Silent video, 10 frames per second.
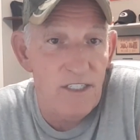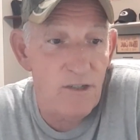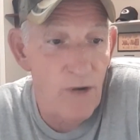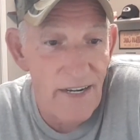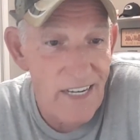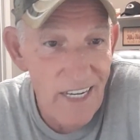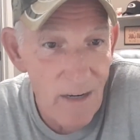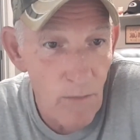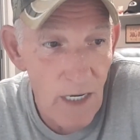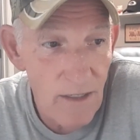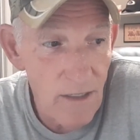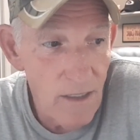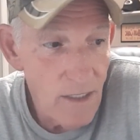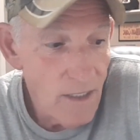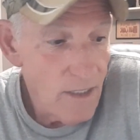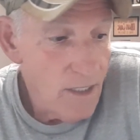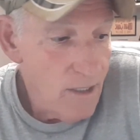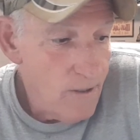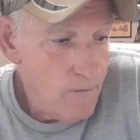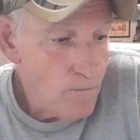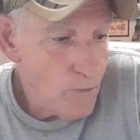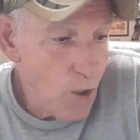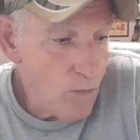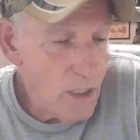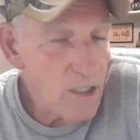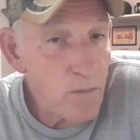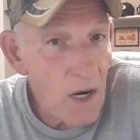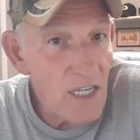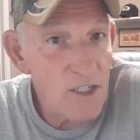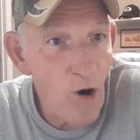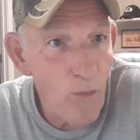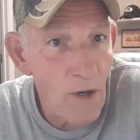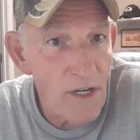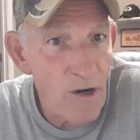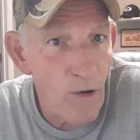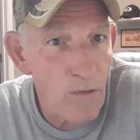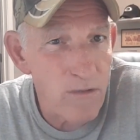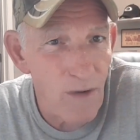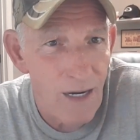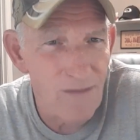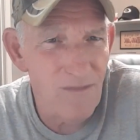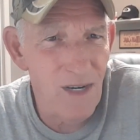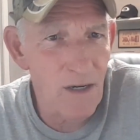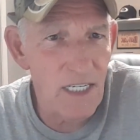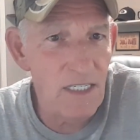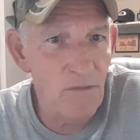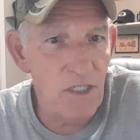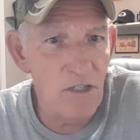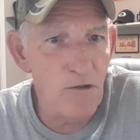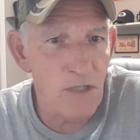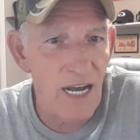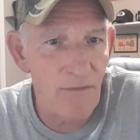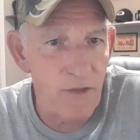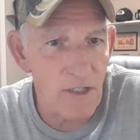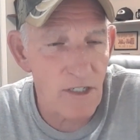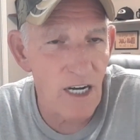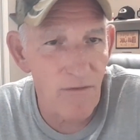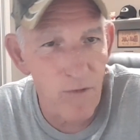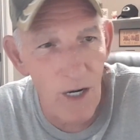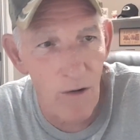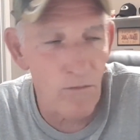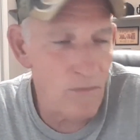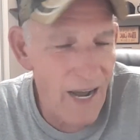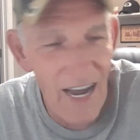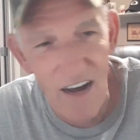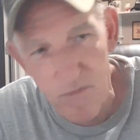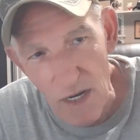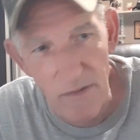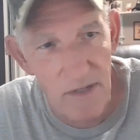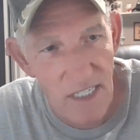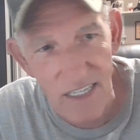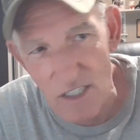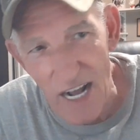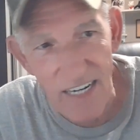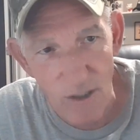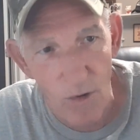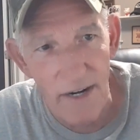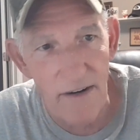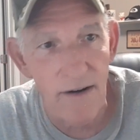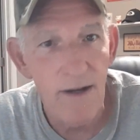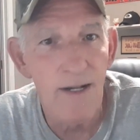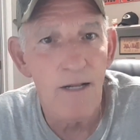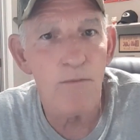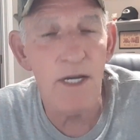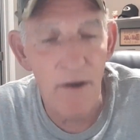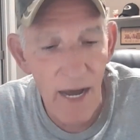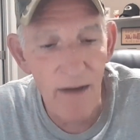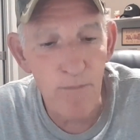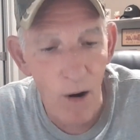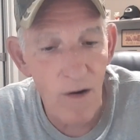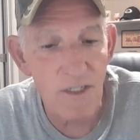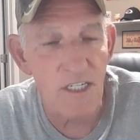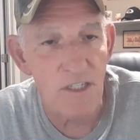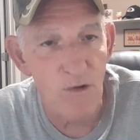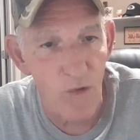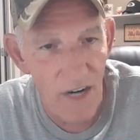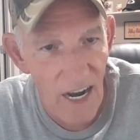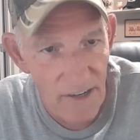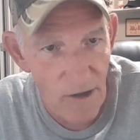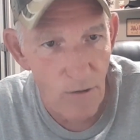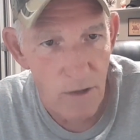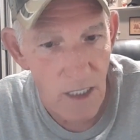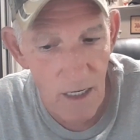It's a great kit, but don't be surprised you open and you go, I didn't even use half this stuff. Well, half maybe is exaggerating, but you have parts that you will not use.